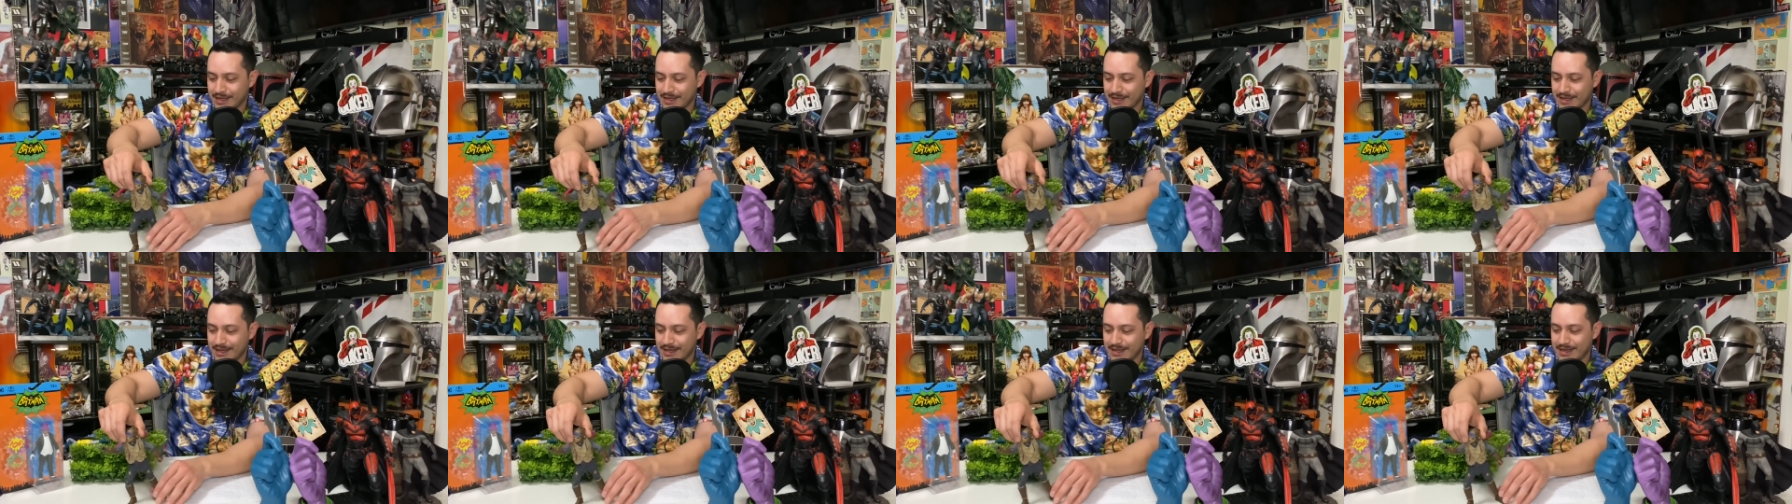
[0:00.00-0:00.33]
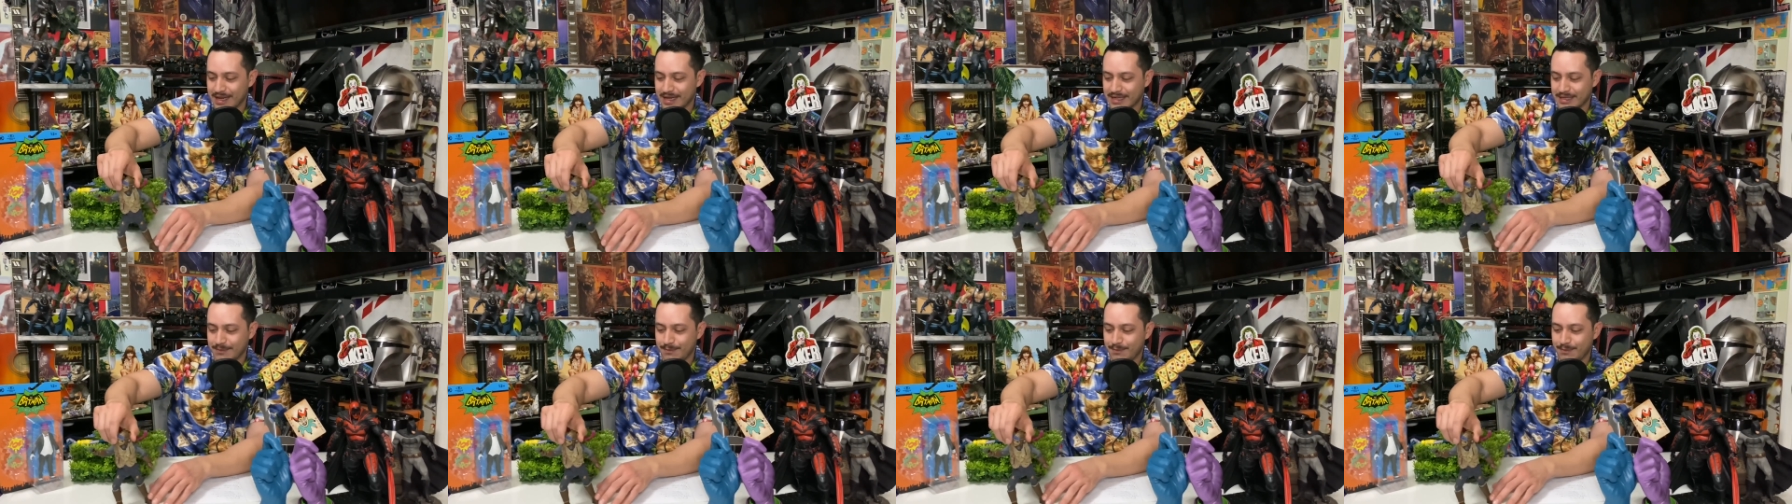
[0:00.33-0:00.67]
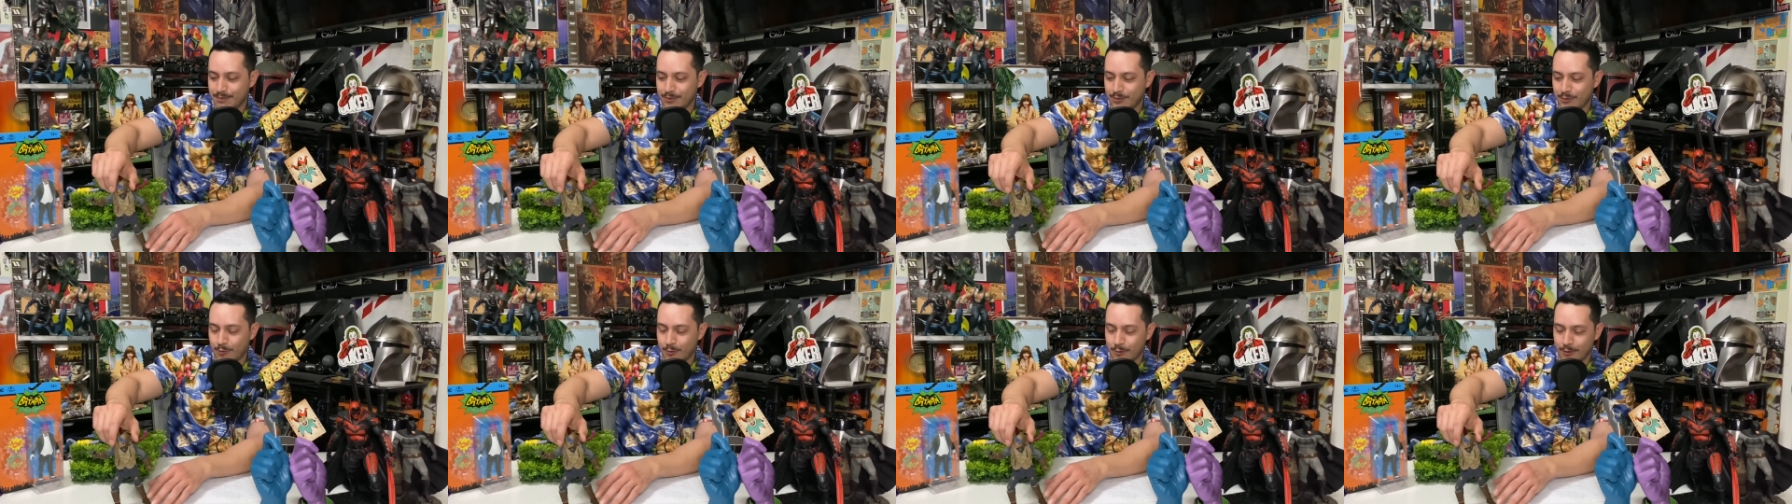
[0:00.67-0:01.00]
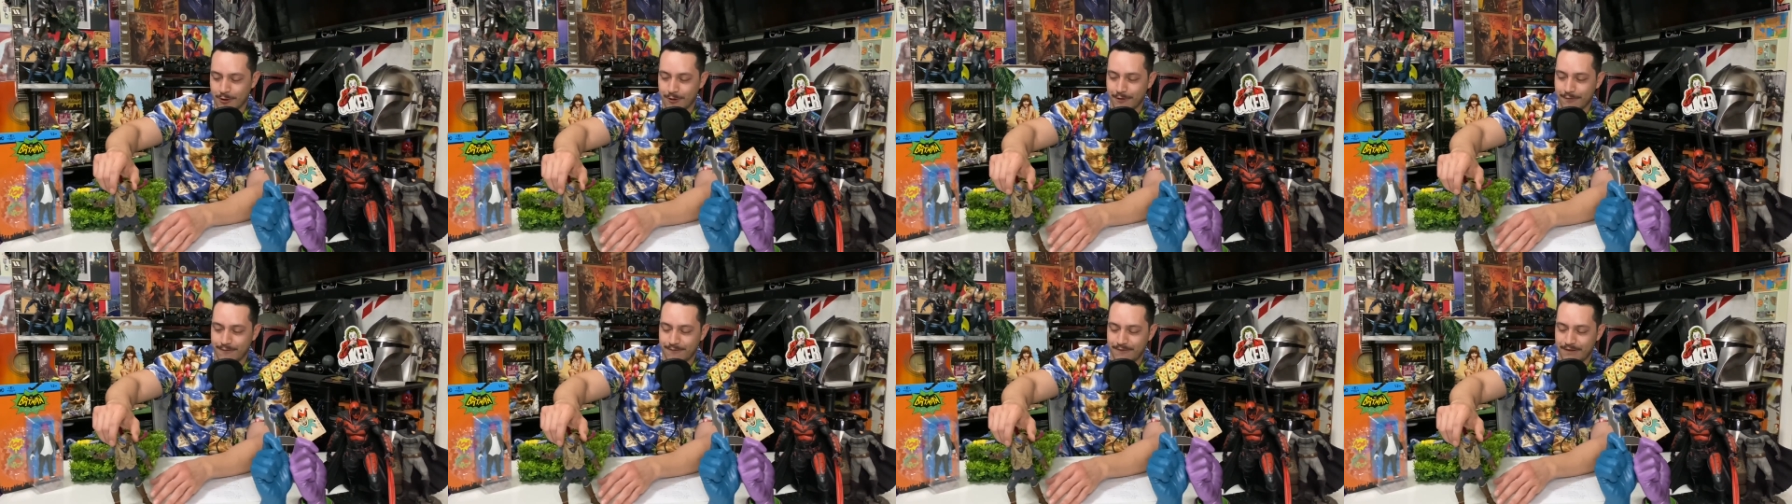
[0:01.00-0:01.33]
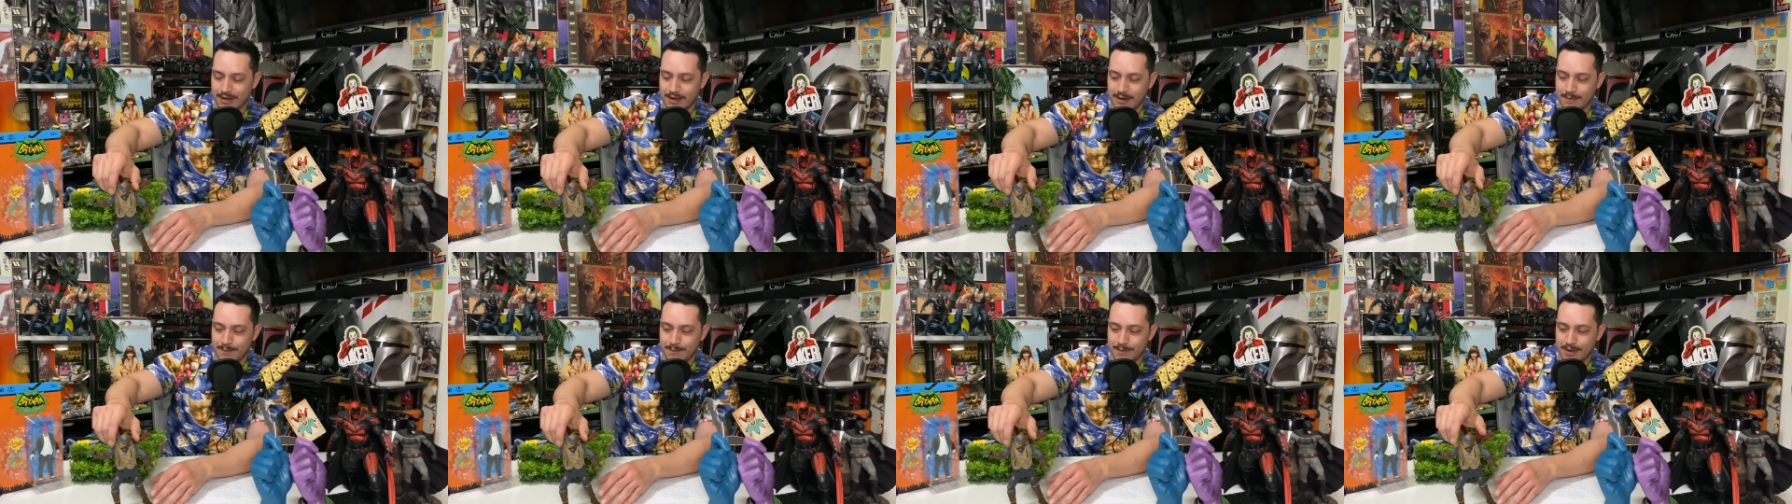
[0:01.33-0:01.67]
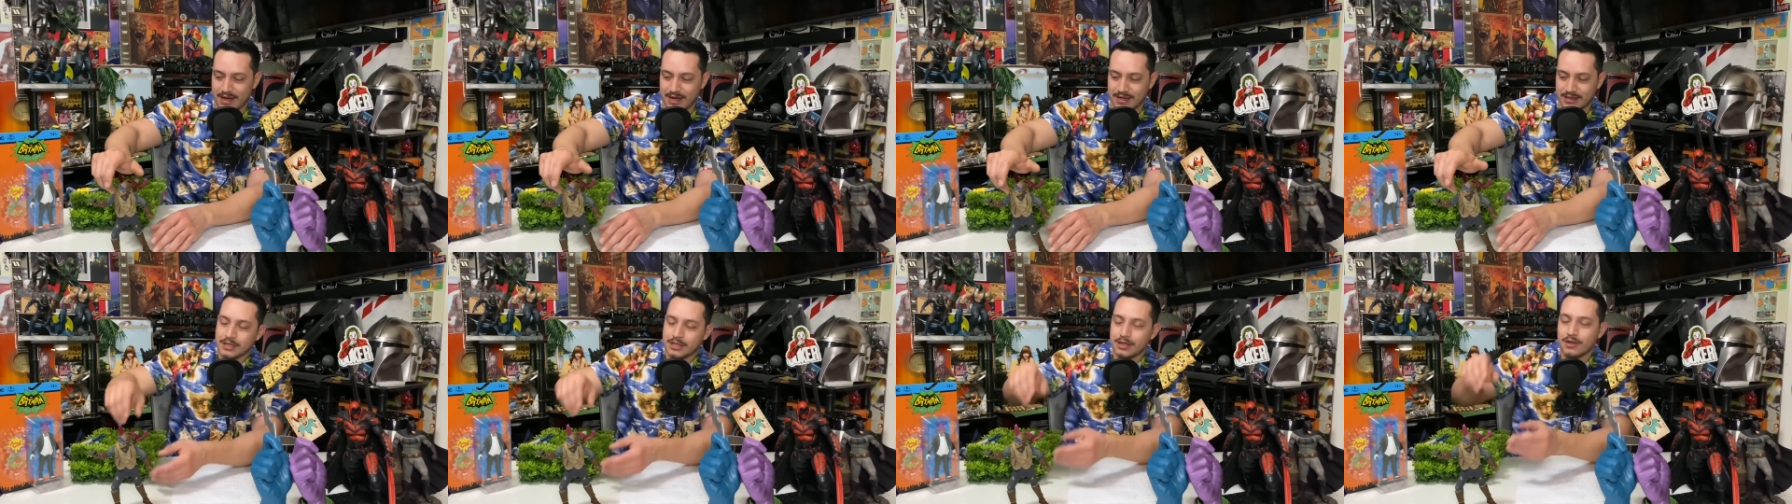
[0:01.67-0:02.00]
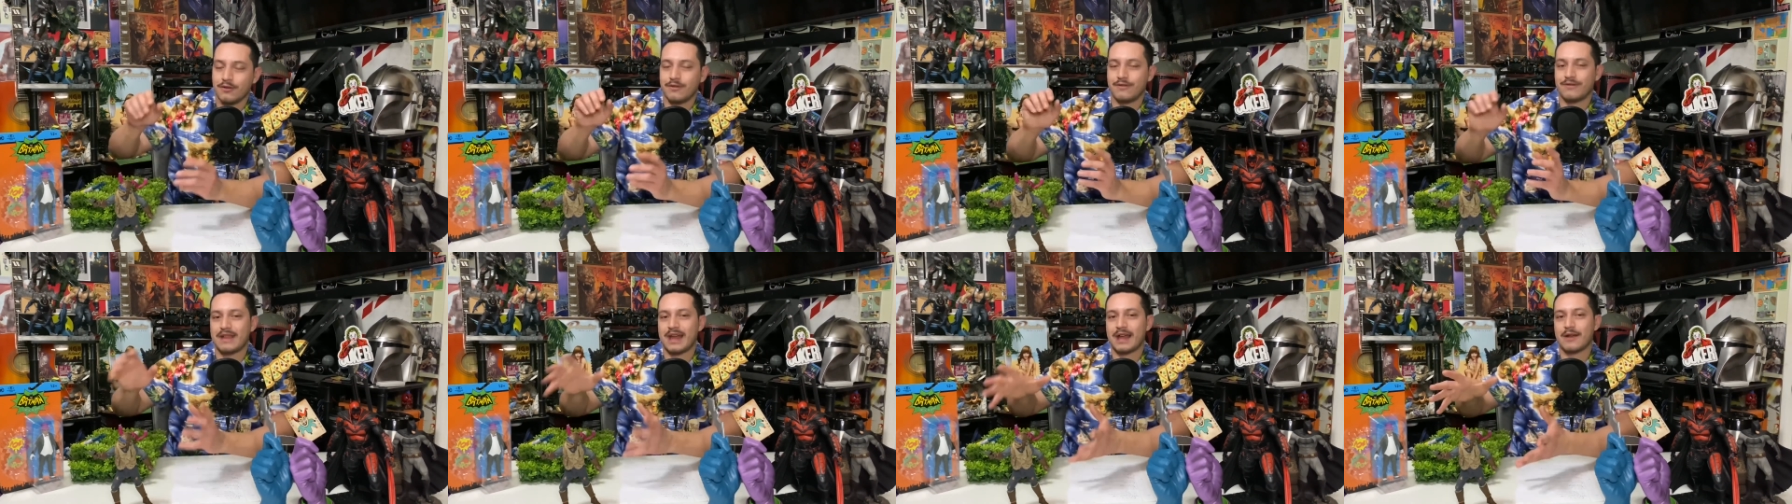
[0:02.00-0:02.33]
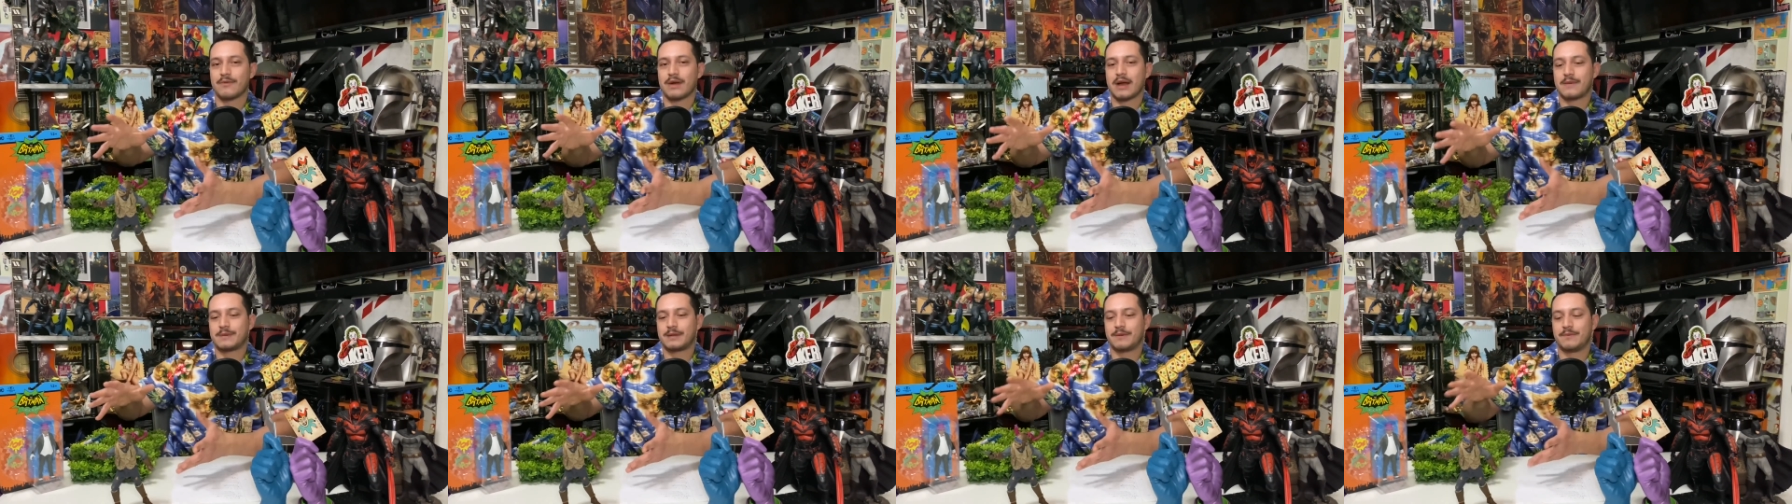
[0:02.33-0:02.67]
I think that's where he'll fit in best. So that wraps